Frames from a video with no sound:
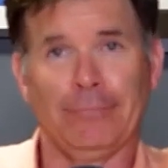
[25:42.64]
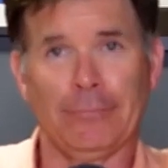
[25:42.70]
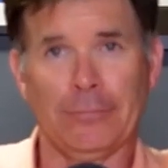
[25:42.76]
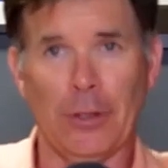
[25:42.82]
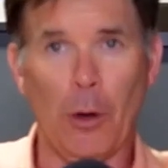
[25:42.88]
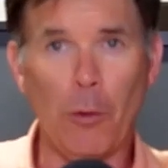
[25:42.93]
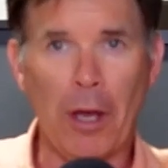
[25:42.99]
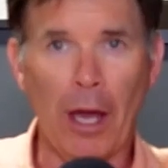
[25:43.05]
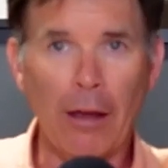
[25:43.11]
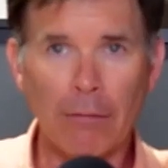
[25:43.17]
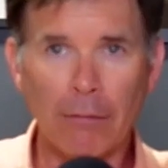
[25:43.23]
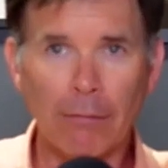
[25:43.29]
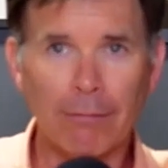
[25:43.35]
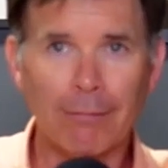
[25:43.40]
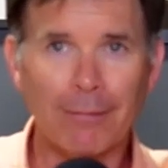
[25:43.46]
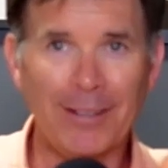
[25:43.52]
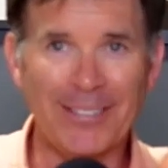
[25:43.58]
Okay,
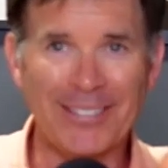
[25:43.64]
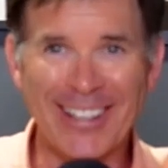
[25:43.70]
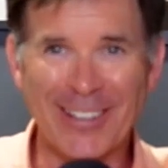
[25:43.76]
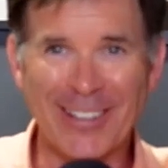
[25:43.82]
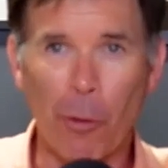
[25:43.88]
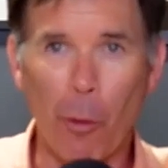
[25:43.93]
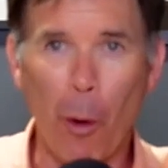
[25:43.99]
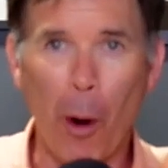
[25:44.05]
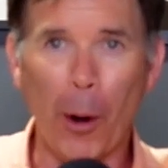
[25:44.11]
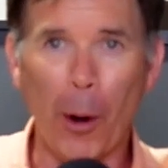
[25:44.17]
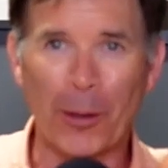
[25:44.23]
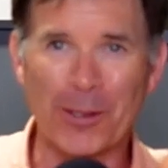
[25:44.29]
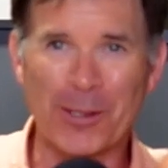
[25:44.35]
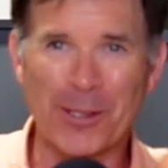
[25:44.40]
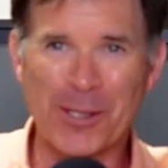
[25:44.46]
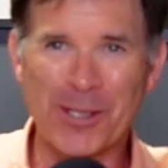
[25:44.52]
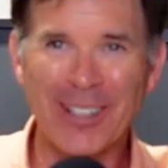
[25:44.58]
it
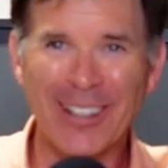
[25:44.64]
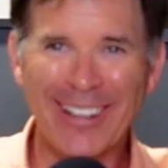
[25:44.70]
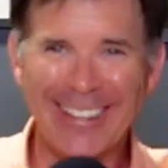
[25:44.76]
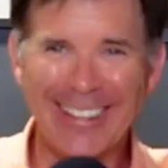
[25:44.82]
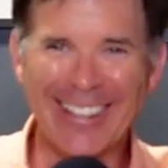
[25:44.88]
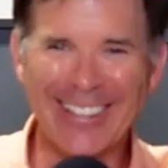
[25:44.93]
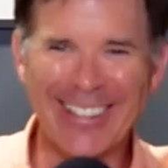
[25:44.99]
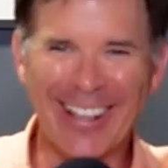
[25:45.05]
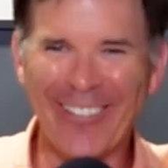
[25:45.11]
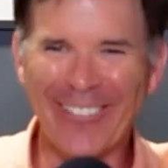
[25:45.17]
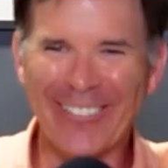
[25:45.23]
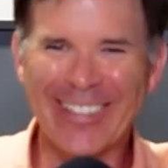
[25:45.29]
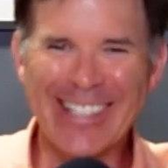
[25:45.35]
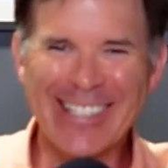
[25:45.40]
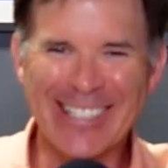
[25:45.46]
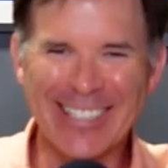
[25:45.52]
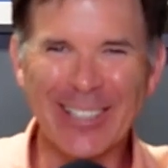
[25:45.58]
works.
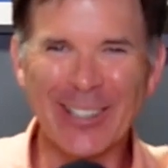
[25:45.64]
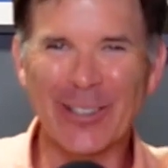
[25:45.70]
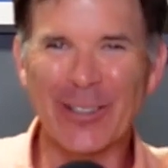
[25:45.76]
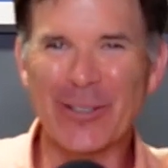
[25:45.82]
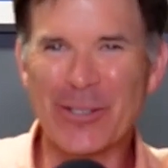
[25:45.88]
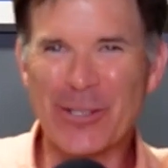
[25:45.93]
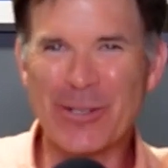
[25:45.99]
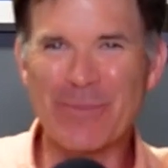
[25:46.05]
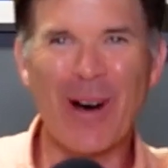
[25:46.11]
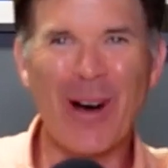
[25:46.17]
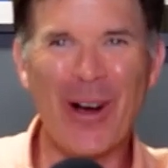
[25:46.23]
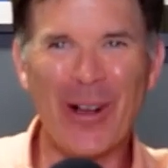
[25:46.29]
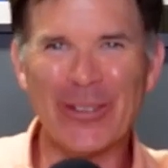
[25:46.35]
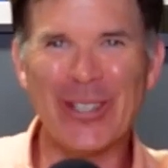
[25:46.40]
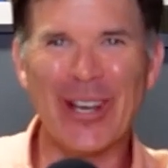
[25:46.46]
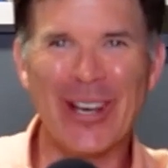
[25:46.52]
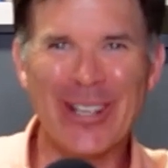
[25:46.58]
These little
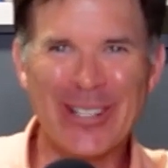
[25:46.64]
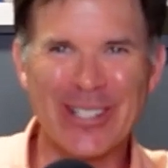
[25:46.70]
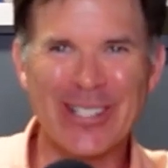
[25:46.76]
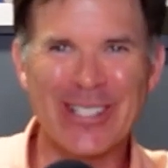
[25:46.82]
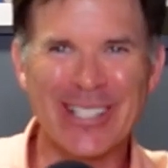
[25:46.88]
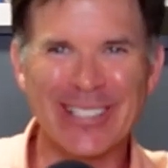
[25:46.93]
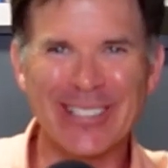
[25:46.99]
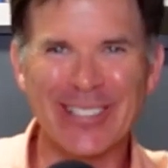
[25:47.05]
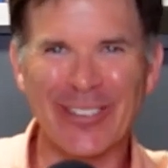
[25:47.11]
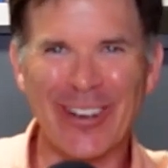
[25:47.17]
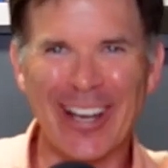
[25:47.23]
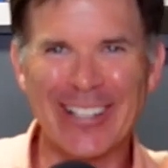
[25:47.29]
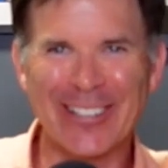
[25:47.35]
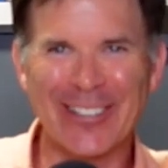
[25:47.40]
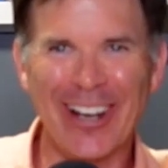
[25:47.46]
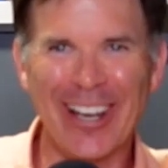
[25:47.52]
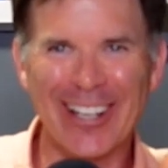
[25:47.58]
small nudges in the
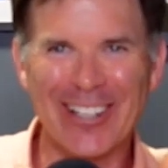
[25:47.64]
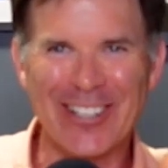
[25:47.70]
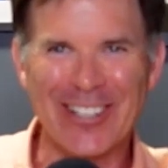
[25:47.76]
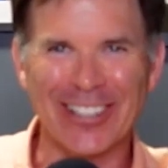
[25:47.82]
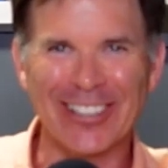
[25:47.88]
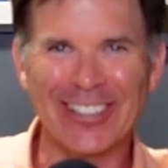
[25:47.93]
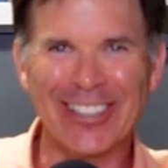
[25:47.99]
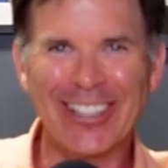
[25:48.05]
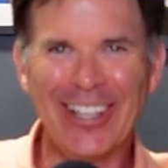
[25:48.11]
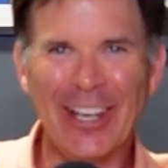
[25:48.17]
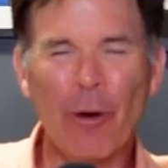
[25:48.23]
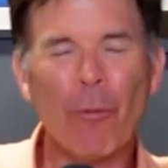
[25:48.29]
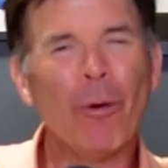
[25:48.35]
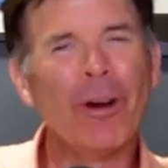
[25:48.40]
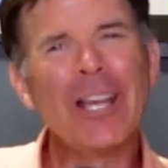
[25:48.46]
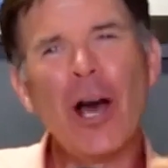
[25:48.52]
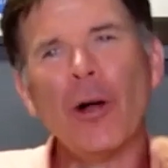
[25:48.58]
right direction.
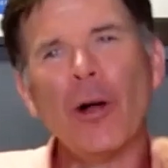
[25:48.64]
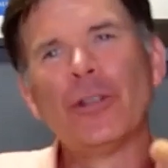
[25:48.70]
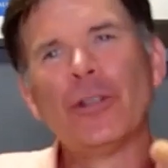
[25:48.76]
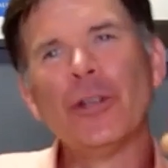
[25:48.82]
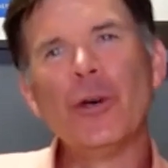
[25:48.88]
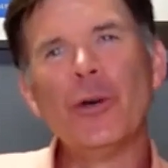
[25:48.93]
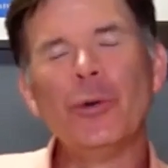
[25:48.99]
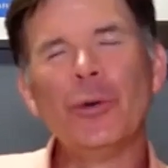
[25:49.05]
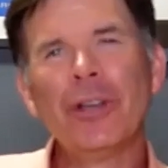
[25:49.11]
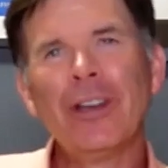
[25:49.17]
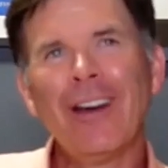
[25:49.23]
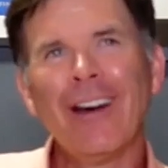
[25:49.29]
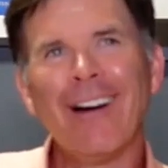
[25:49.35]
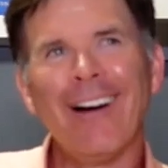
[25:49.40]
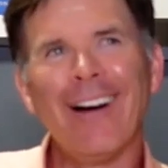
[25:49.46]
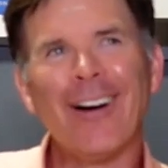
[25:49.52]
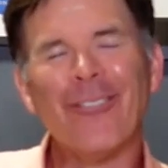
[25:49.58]
What do y'all do?
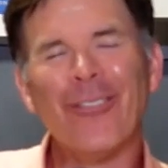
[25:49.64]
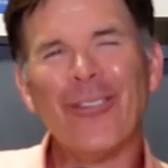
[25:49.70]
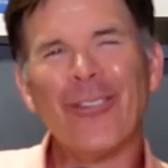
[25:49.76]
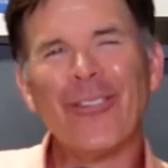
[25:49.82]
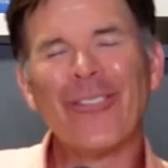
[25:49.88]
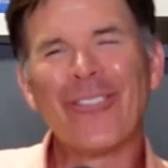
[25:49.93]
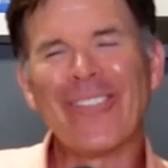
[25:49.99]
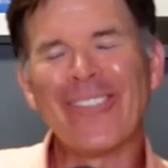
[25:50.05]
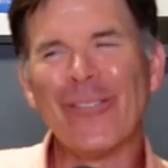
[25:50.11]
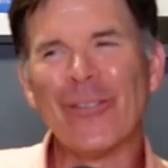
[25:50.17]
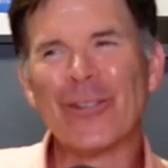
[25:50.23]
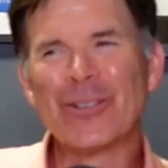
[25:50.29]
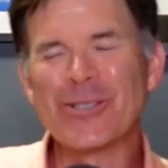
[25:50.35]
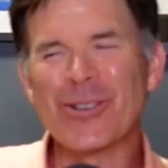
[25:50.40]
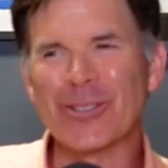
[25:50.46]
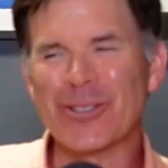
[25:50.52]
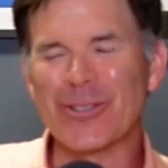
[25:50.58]
We'll
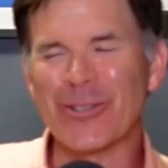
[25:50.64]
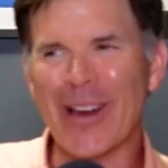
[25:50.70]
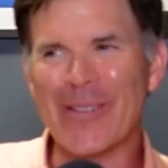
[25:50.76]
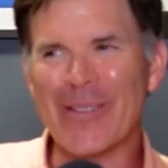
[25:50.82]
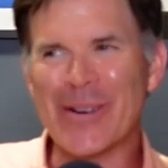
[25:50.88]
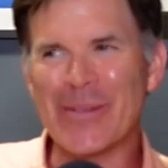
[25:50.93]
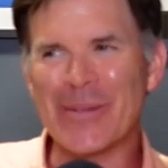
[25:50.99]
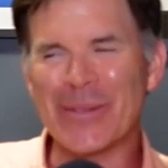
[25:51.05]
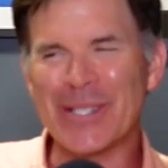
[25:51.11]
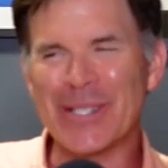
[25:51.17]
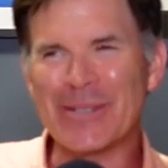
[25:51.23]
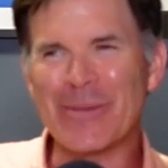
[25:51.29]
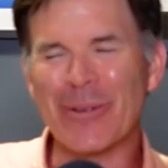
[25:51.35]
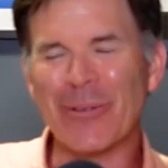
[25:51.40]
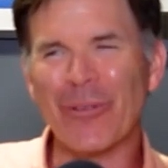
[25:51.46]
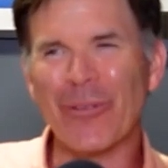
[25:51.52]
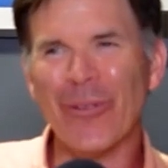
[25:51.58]
start to wrap up with this,
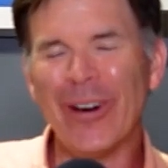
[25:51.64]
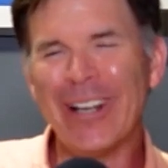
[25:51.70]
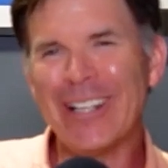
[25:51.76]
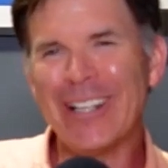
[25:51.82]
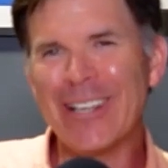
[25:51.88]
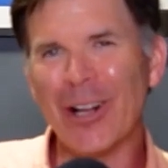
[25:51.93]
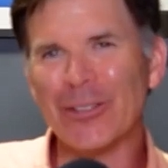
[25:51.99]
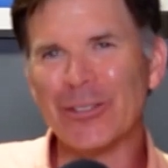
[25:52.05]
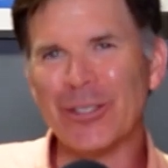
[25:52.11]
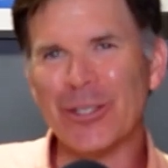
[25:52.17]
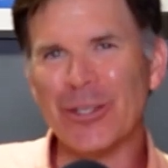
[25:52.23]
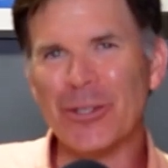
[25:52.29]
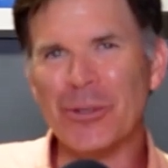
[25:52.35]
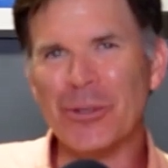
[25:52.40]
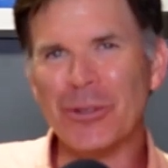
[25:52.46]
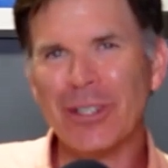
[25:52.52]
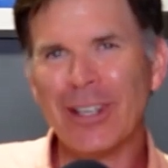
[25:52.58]
but what do y'all
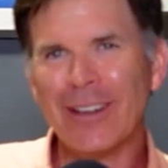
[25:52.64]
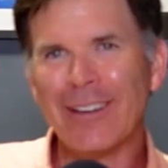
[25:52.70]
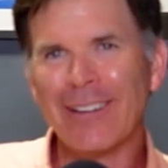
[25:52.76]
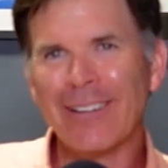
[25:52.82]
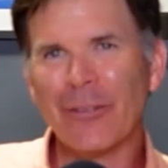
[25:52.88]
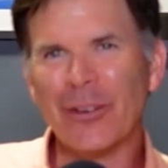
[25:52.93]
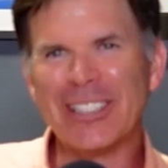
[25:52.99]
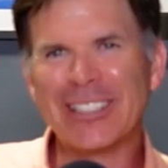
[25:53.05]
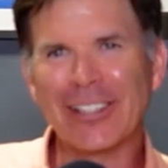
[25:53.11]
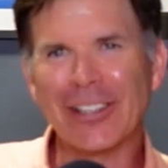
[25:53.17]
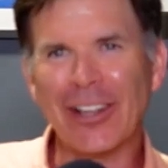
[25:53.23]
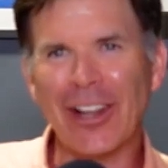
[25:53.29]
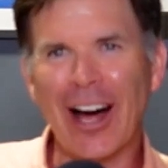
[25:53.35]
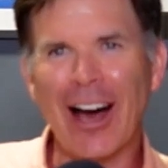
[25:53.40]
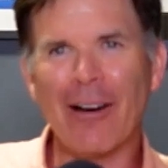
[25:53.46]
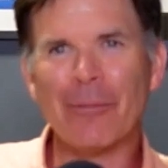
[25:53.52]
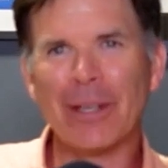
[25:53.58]
do when
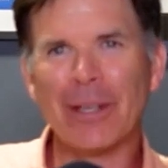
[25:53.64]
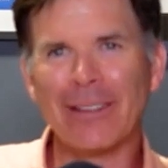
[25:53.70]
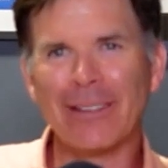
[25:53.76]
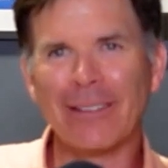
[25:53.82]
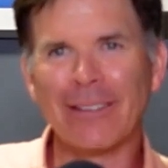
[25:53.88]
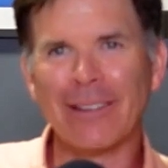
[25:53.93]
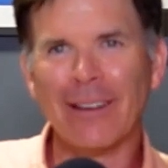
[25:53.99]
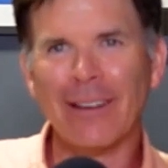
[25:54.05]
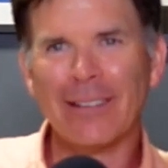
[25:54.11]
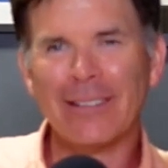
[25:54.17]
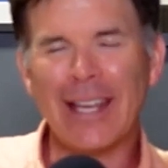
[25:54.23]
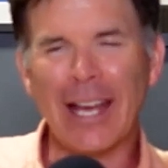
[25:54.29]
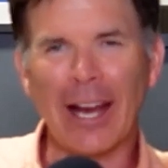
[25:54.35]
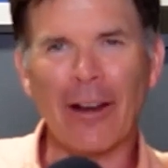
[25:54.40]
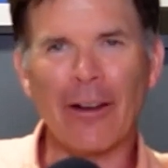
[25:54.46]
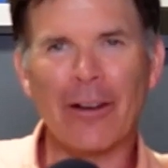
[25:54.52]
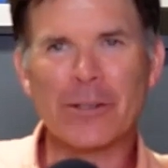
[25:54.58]
climbing
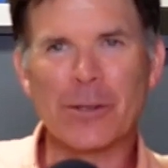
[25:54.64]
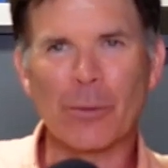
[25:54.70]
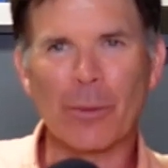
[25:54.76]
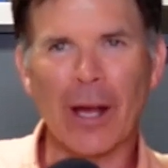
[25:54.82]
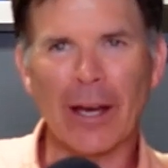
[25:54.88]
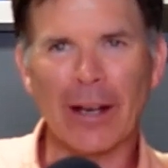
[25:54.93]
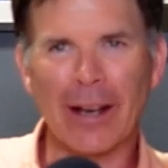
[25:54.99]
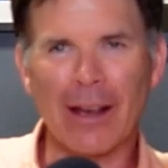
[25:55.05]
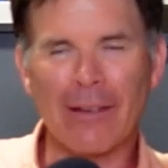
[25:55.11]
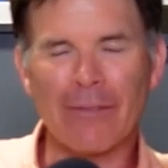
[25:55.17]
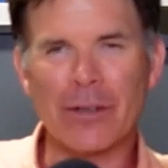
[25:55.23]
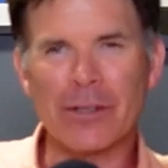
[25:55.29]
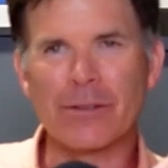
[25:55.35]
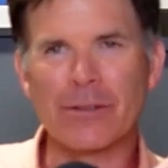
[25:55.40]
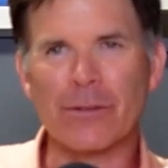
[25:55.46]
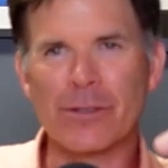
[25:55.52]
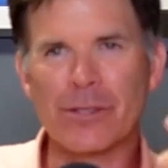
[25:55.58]
the areas around
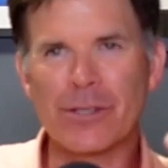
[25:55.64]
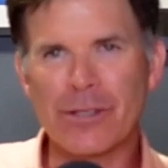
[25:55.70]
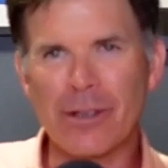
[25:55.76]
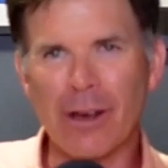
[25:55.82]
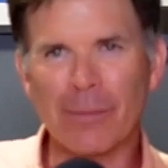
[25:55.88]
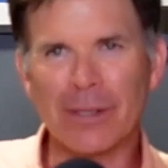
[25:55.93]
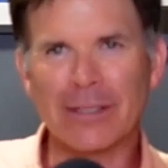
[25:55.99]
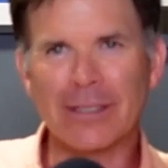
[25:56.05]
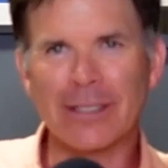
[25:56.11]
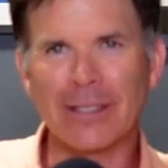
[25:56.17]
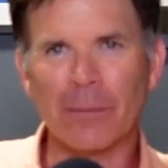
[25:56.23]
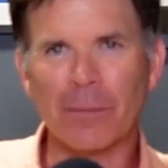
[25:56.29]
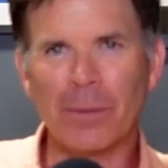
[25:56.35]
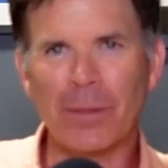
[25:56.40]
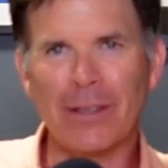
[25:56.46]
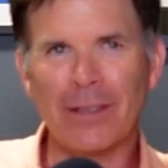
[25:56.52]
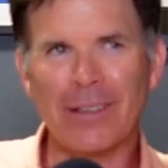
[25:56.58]
Everest? You're summiting
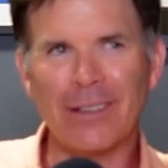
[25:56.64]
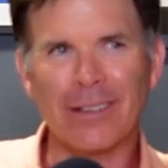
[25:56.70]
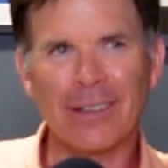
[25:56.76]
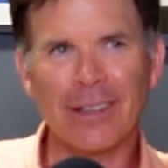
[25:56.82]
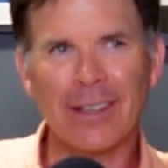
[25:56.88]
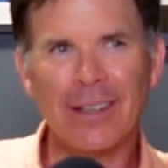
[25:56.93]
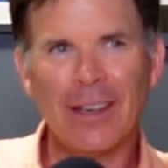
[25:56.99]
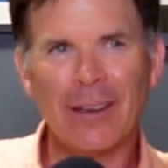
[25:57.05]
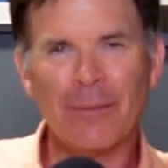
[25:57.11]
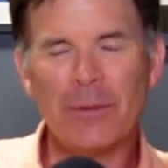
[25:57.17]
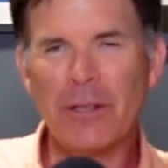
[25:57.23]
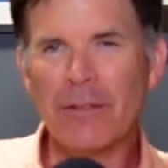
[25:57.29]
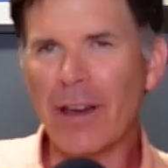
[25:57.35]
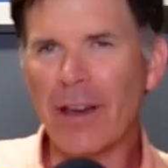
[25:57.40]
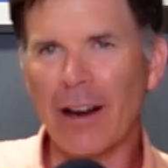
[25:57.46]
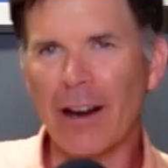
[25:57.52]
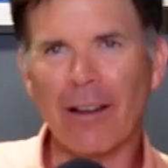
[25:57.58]
a peak.
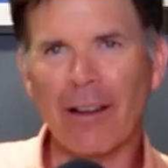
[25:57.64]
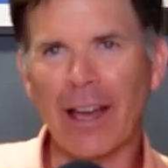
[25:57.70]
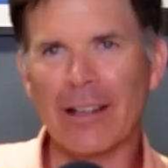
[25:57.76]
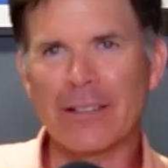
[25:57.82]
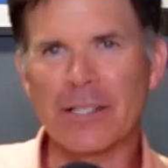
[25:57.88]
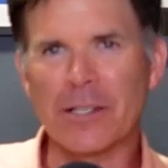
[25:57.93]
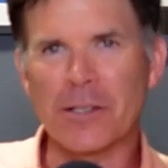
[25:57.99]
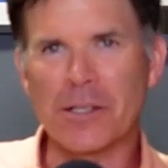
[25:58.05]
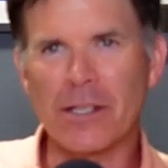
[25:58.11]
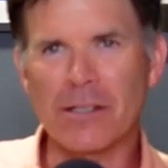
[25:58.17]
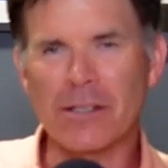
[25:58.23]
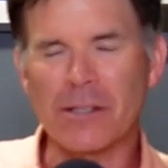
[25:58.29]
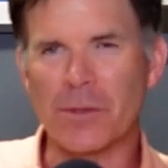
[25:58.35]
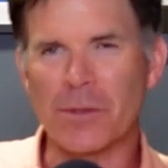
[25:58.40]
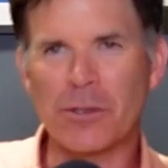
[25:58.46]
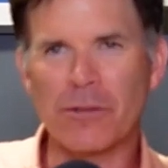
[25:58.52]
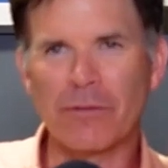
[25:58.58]
You've got all kinds of systems.